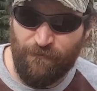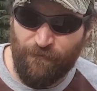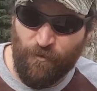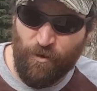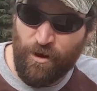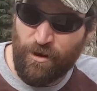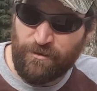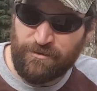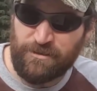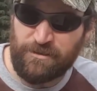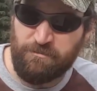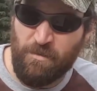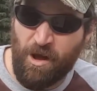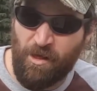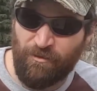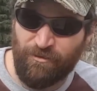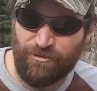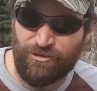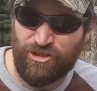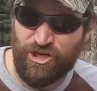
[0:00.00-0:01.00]
For a
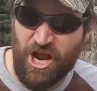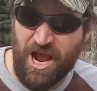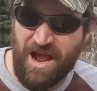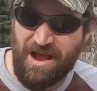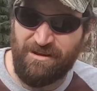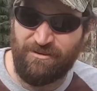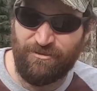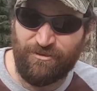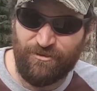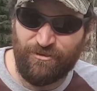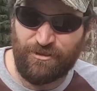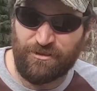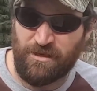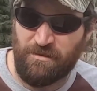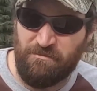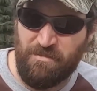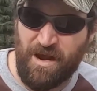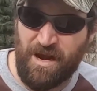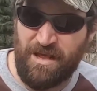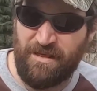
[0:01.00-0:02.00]
smaller child or
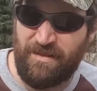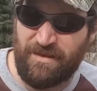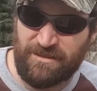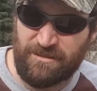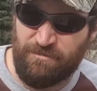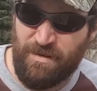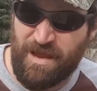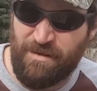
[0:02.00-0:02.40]
somebody that's